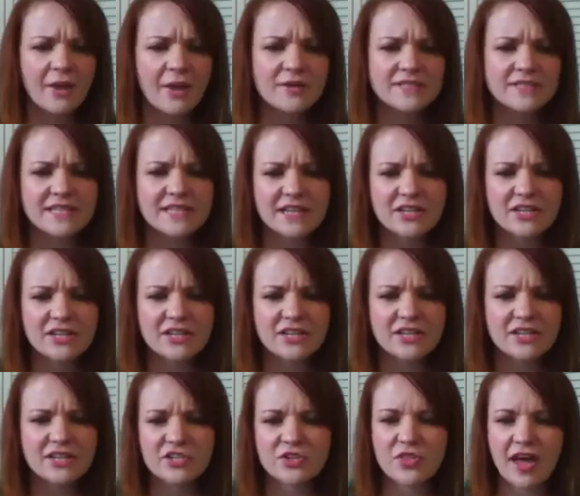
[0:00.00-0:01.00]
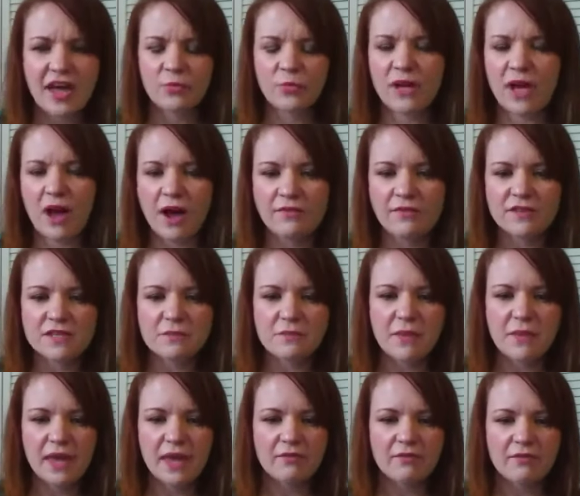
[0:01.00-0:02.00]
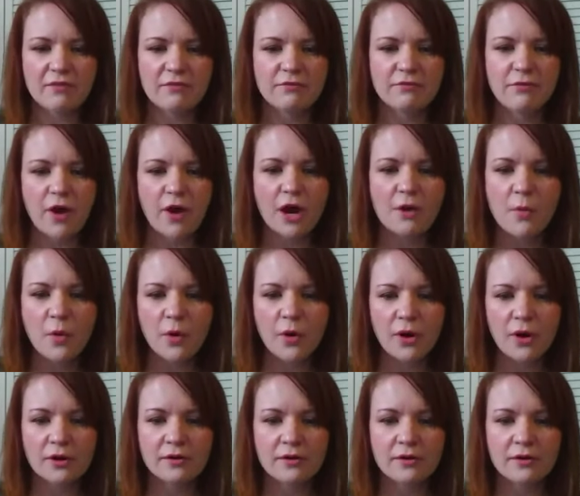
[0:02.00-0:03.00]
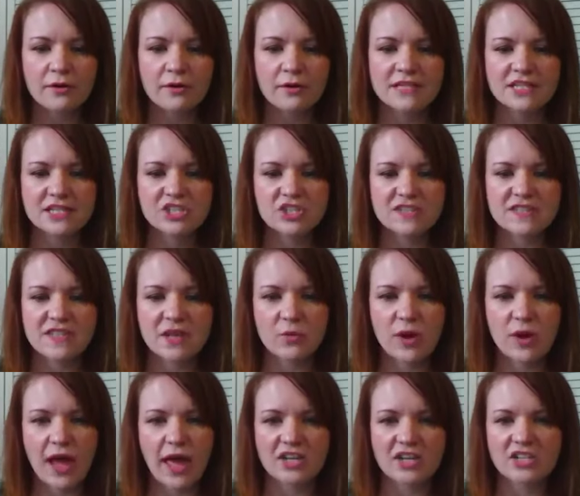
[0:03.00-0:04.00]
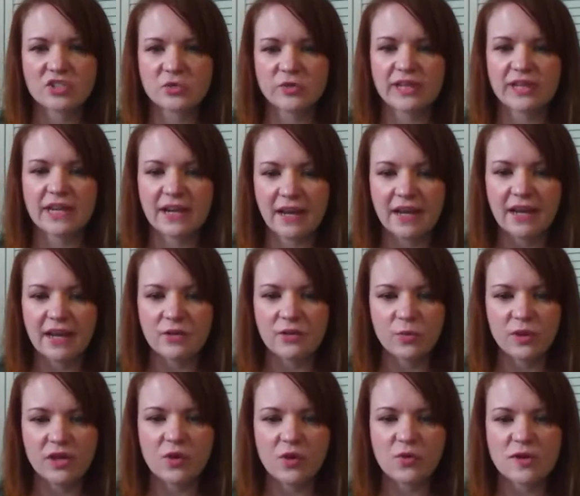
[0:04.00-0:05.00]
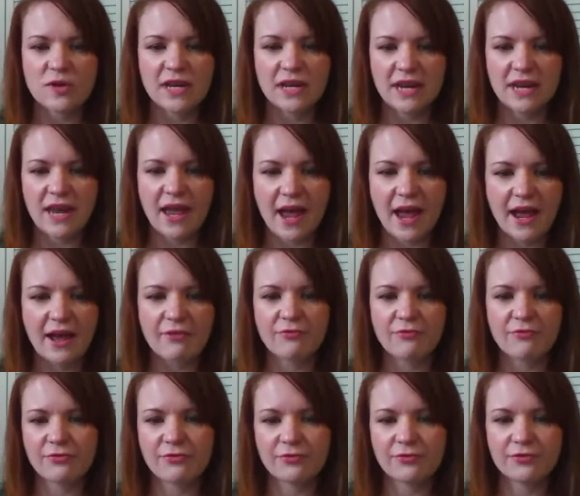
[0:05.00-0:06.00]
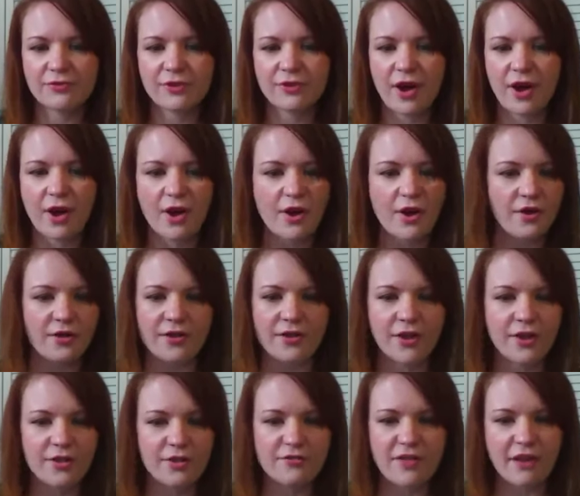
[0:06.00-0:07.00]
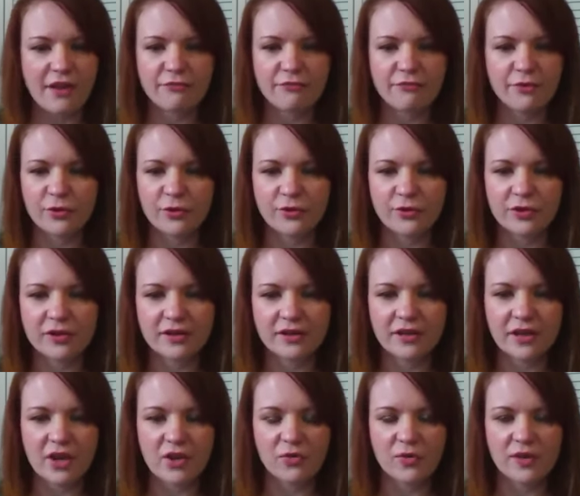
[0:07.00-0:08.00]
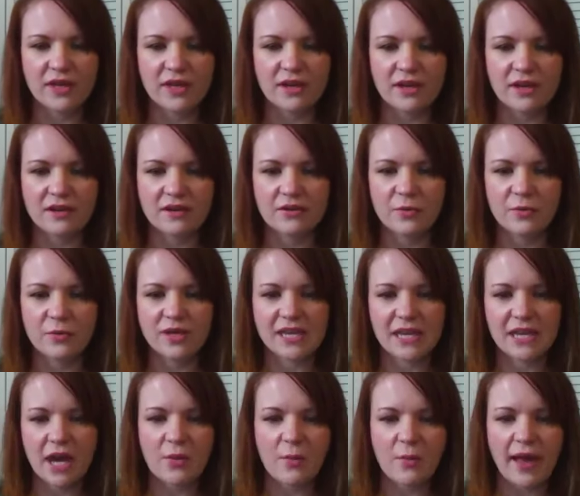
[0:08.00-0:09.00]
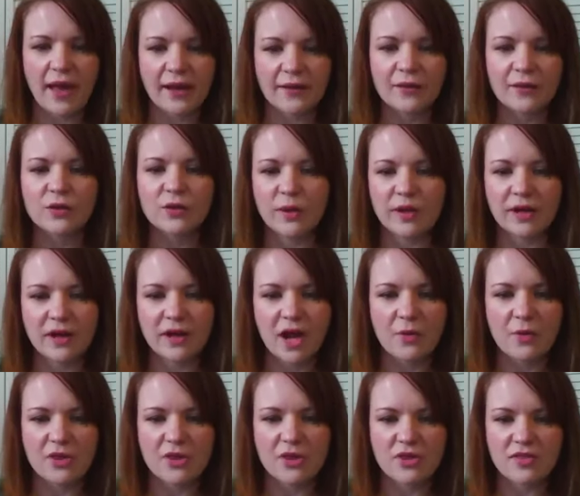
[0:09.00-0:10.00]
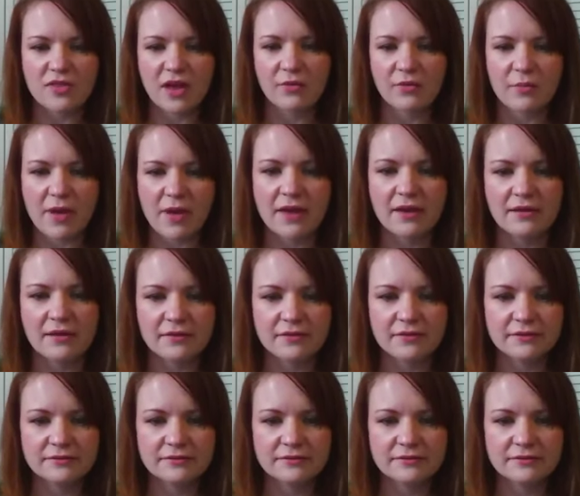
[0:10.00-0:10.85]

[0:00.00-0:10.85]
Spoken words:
and I would say too that we often make far more dishes than we actually need. We don't need to have all of that food. You know, we can cut back a little bit on how much that we make.